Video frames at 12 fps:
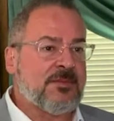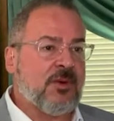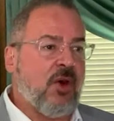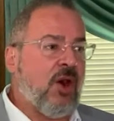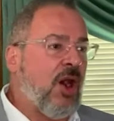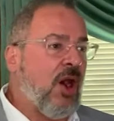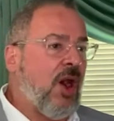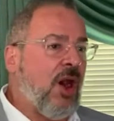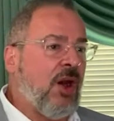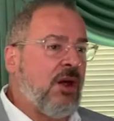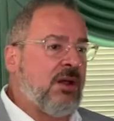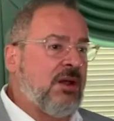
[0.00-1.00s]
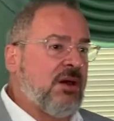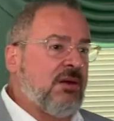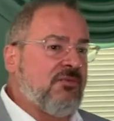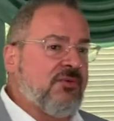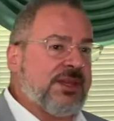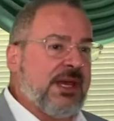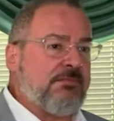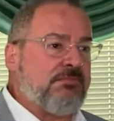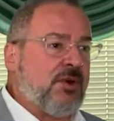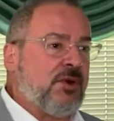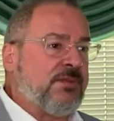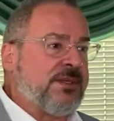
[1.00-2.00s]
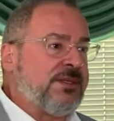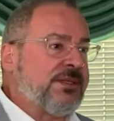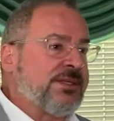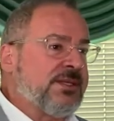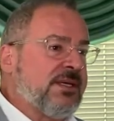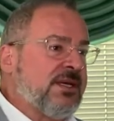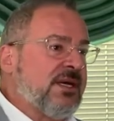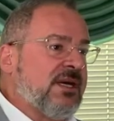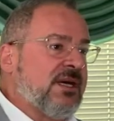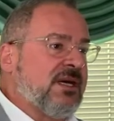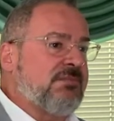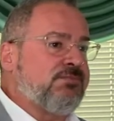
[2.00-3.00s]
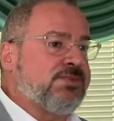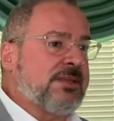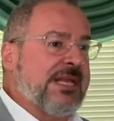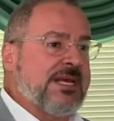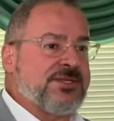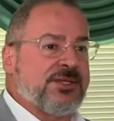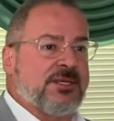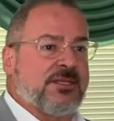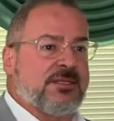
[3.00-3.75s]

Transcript: All for that moment of pleasure.